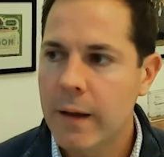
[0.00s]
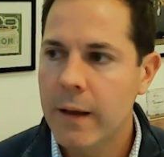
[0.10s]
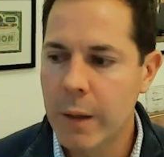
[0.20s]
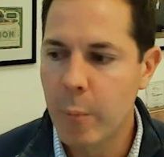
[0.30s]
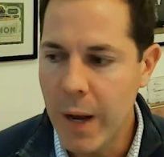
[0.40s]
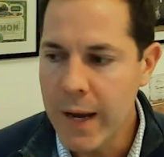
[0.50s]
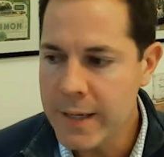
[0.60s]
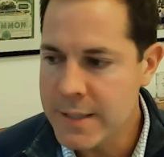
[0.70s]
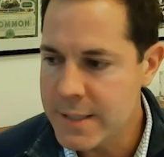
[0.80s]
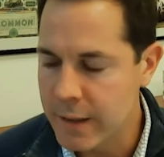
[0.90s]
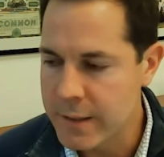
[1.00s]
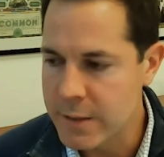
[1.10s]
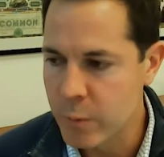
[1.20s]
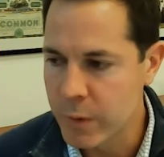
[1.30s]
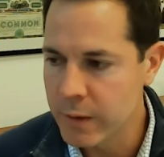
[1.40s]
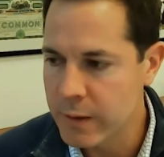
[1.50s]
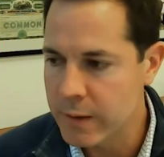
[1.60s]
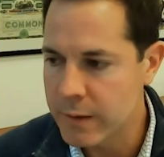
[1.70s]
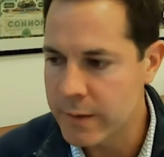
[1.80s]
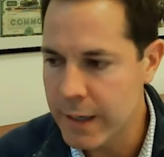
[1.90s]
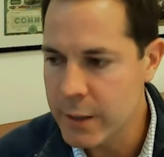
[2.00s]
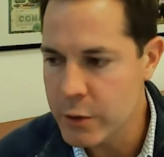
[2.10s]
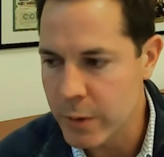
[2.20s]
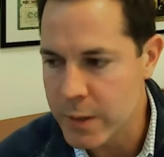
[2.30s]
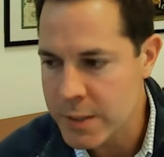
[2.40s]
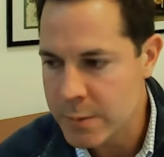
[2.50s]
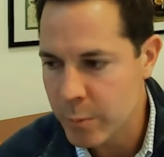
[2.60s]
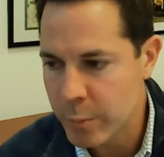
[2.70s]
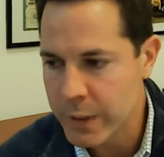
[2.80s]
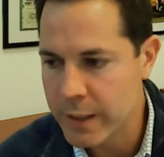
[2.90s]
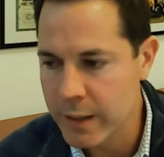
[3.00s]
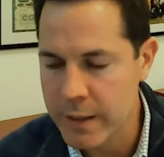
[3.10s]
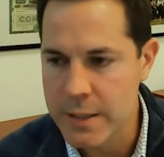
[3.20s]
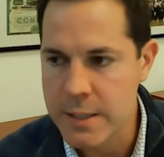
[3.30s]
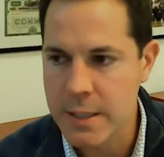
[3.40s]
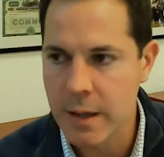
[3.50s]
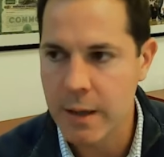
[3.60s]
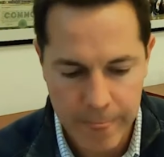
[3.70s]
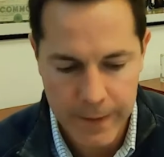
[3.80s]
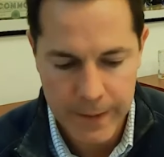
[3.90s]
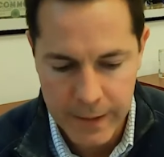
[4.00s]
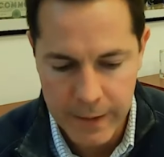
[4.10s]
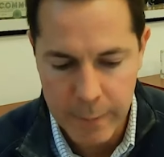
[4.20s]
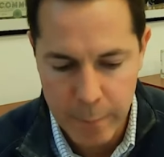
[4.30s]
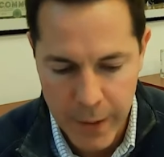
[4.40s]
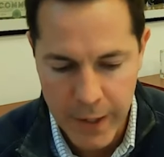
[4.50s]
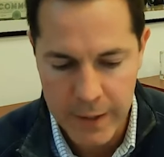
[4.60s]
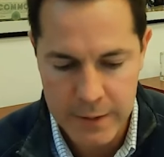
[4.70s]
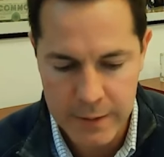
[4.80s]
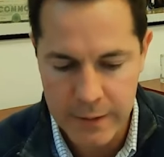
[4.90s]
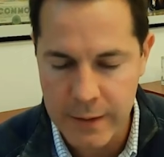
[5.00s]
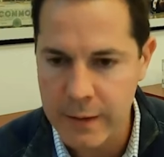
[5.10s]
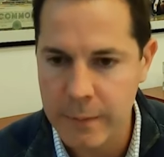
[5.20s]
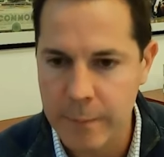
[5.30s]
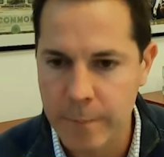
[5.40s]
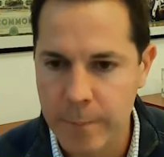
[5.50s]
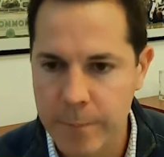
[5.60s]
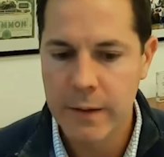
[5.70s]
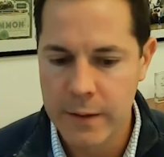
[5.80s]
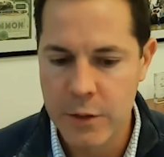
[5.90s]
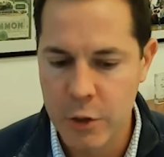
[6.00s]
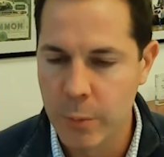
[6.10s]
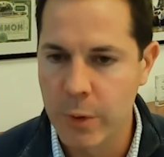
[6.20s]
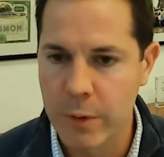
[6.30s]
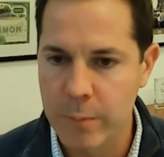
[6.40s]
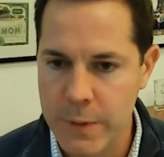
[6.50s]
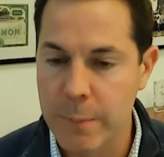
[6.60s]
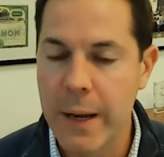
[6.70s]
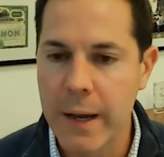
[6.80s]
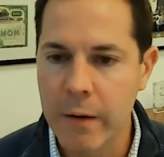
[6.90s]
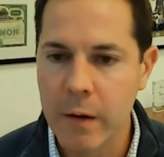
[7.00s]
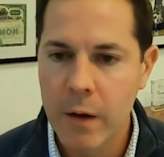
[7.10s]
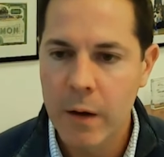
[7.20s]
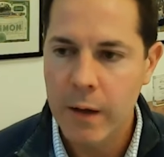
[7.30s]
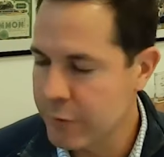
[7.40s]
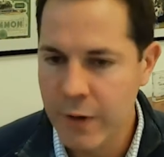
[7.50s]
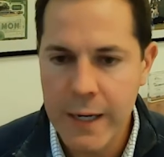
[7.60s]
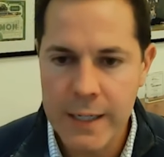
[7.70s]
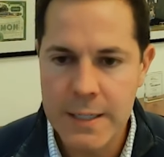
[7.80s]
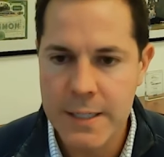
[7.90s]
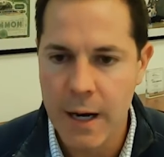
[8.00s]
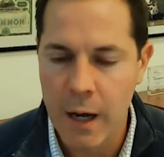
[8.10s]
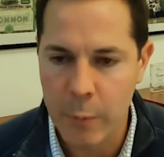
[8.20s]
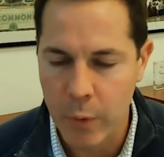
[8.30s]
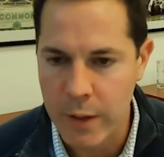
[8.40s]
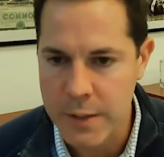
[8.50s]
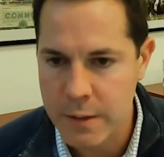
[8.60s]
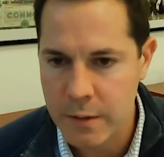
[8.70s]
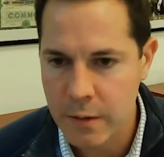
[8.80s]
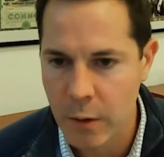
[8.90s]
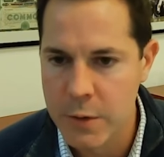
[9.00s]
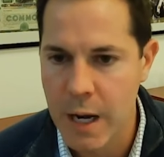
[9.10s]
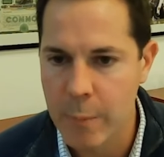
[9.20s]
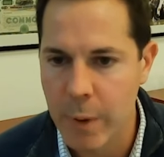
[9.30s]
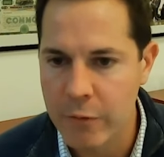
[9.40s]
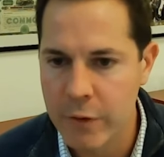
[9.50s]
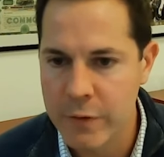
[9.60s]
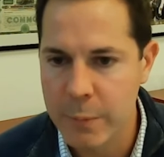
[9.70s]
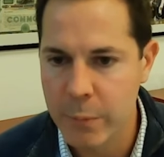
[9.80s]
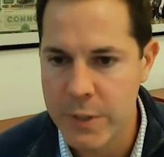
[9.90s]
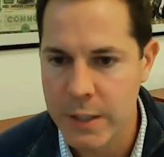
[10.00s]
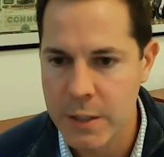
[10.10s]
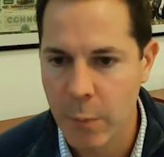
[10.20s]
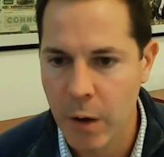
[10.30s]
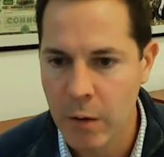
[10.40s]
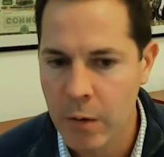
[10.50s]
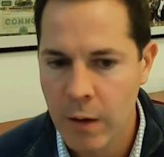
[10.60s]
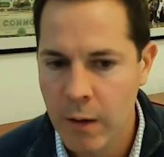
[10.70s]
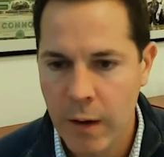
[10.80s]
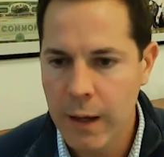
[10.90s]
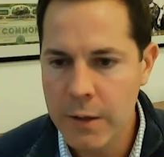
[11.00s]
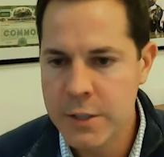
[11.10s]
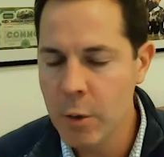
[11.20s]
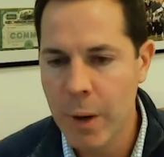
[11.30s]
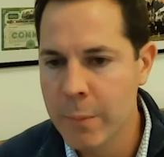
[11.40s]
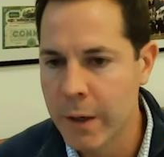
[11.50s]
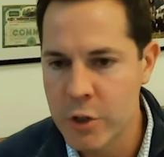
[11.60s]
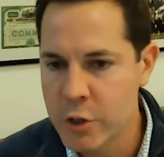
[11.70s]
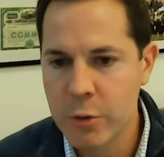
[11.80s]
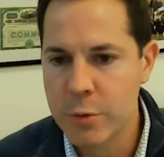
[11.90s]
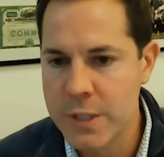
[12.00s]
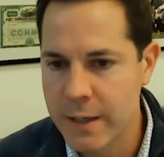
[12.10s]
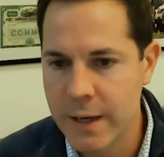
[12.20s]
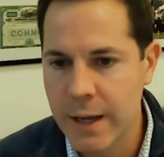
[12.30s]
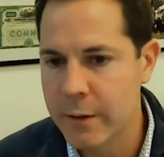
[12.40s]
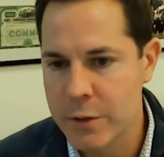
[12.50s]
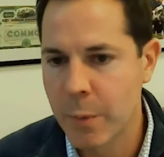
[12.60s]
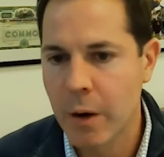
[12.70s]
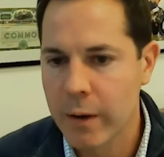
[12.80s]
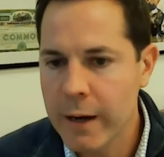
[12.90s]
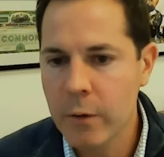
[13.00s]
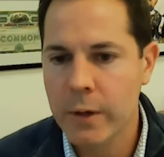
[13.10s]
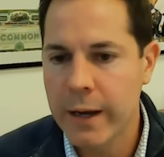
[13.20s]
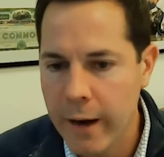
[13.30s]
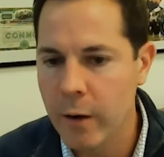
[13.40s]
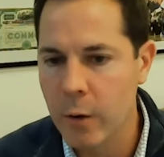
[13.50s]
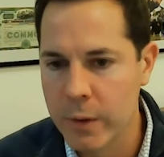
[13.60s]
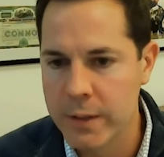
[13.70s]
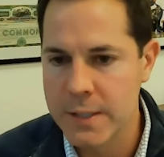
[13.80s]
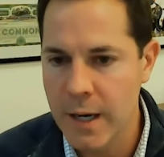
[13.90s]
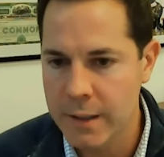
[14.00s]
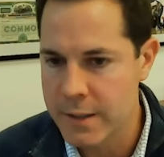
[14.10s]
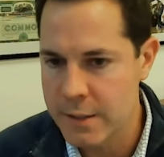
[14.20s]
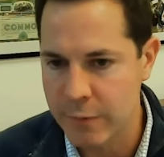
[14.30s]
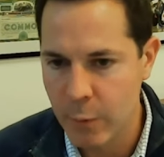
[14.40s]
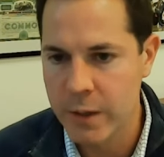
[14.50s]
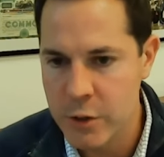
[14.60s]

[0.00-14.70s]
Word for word: in banks, it's really dangerous because it can impact the consumer demand. If Nike's stock price goes down by 50% tomorrow, I'll still buy my shoes today or tomorrow. Like I don't care what the stock does. If I want the